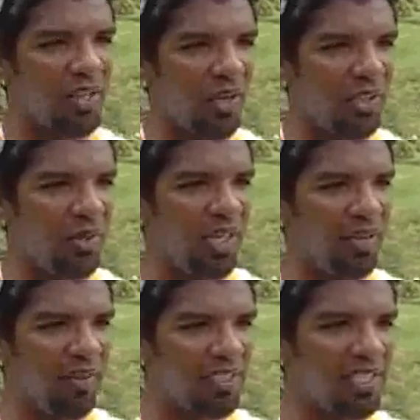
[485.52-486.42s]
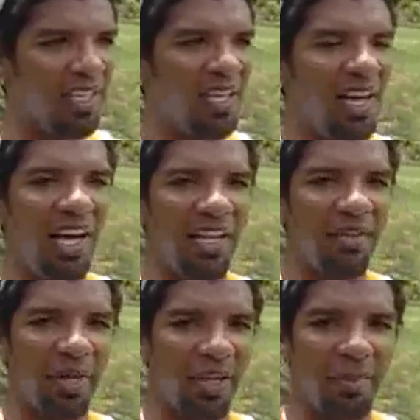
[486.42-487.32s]
Triathlon Union event,
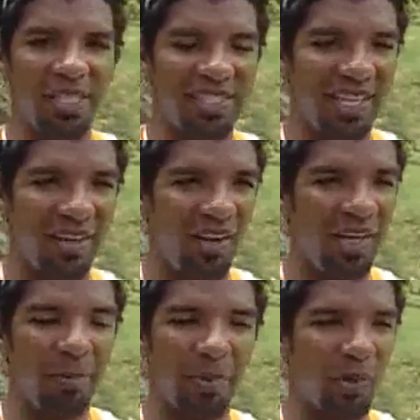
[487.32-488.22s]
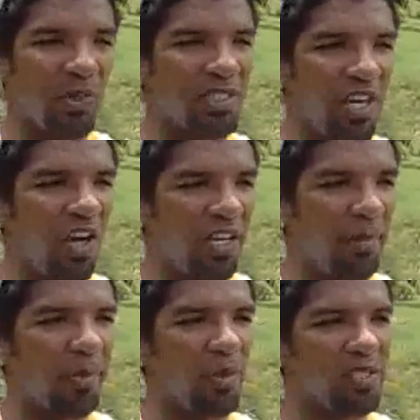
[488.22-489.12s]
and we're going to be seeing all the pros. A lot
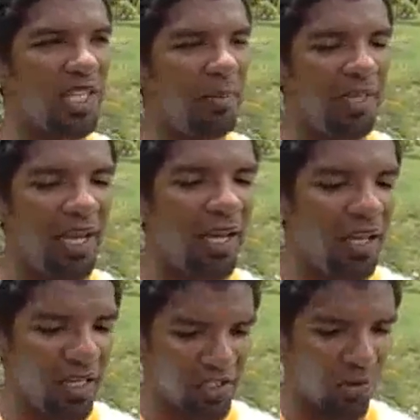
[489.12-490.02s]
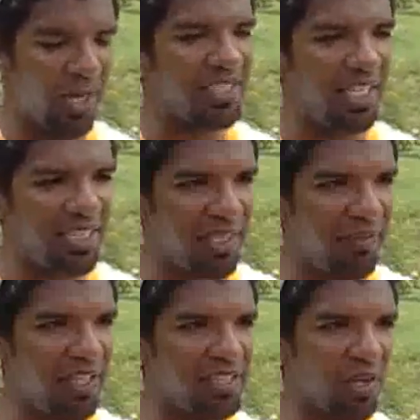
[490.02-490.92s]
of the pros come there to race at this
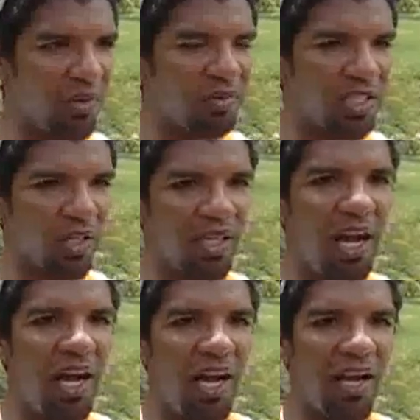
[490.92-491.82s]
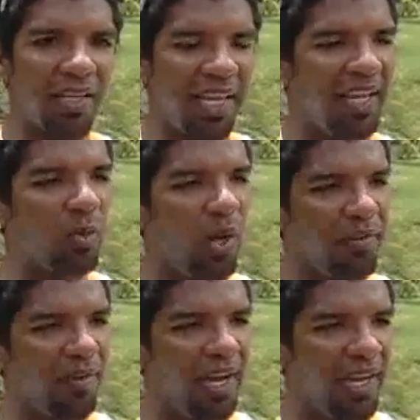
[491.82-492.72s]
event to gain
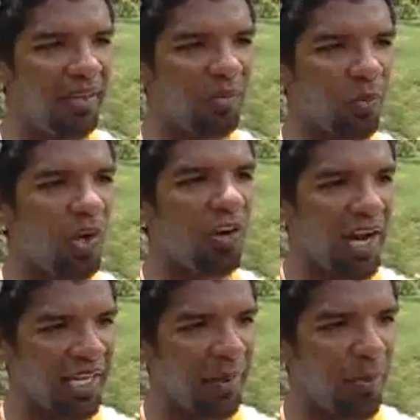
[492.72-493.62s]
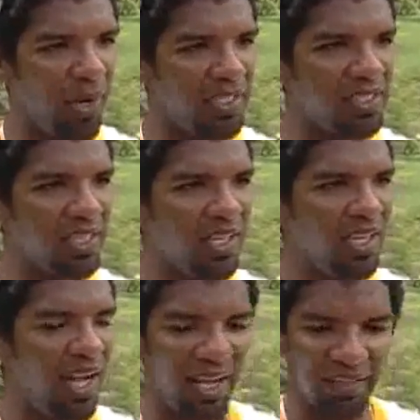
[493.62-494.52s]
qualifying world ranking points.
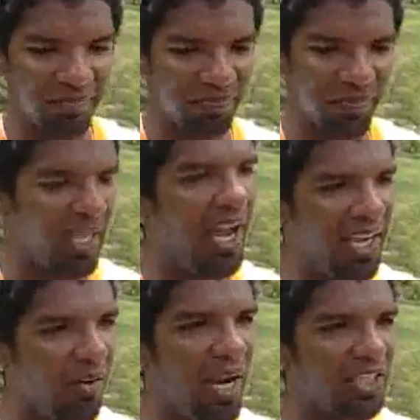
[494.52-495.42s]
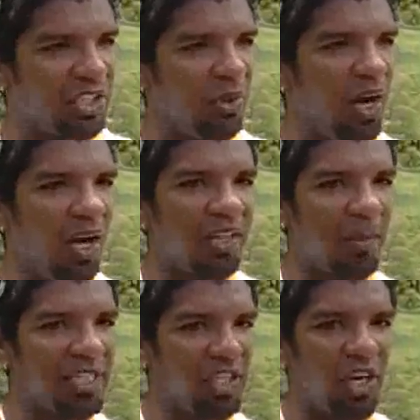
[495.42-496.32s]
And the higher ranked you are,
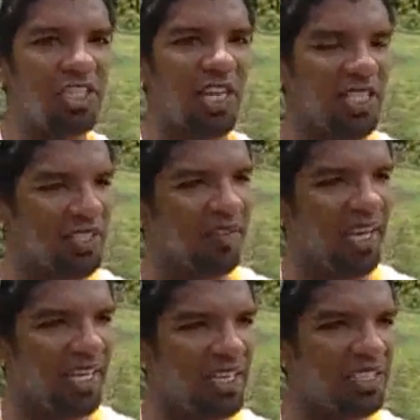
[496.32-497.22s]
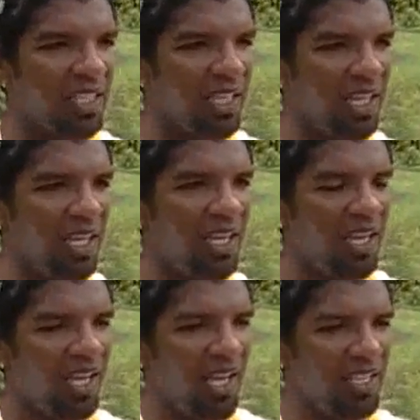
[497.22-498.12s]
the better your chance of getting into the